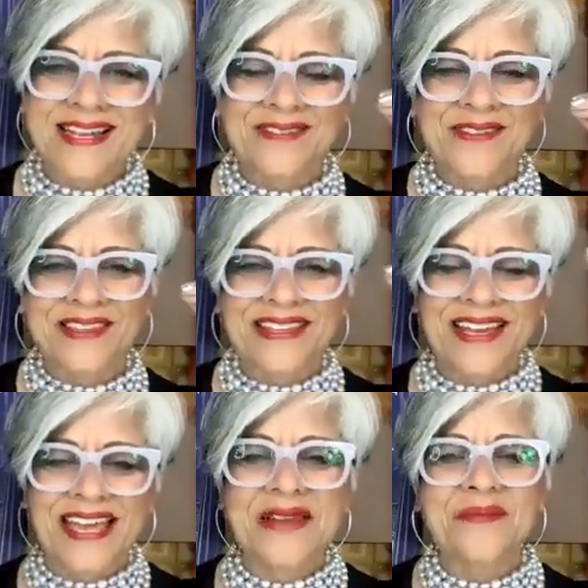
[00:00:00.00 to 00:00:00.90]

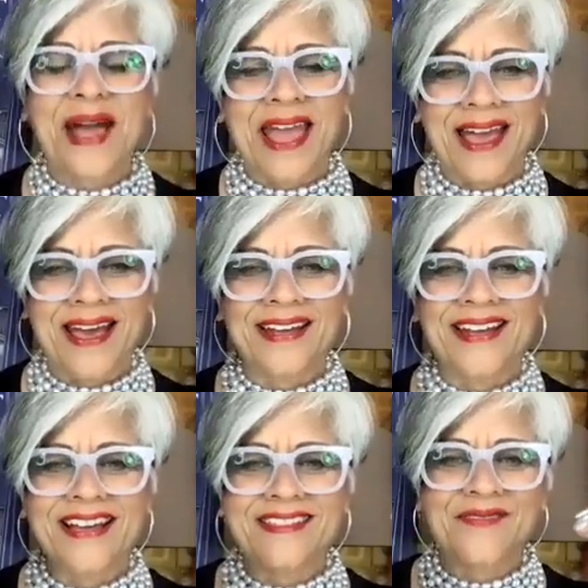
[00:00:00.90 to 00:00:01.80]
everything in my head
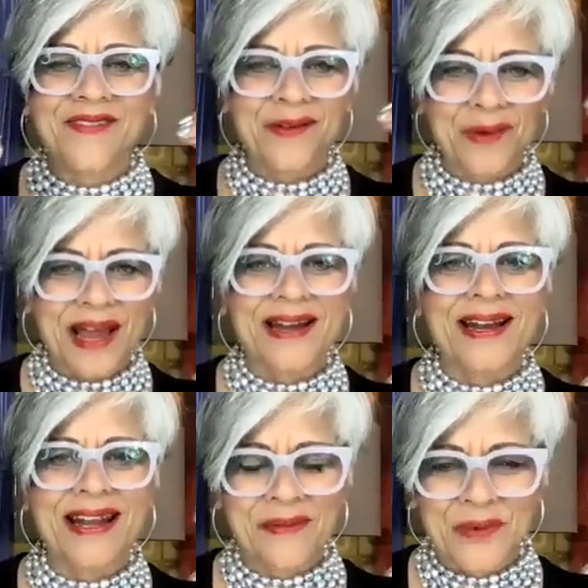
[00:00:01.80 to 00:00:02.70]
as if I were
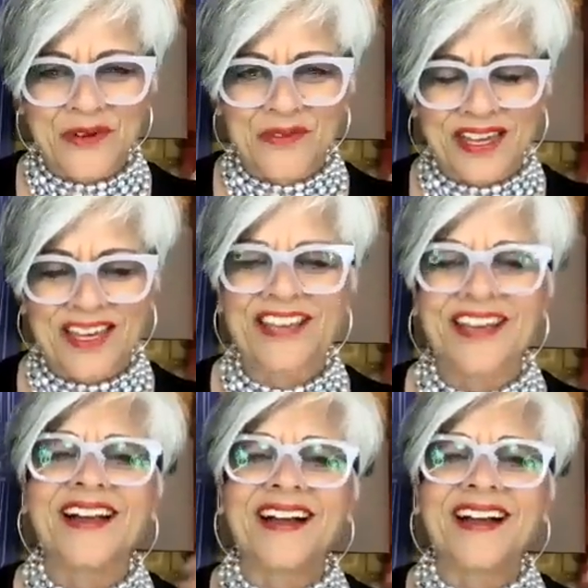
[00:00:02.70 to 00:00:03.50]
editing a movie,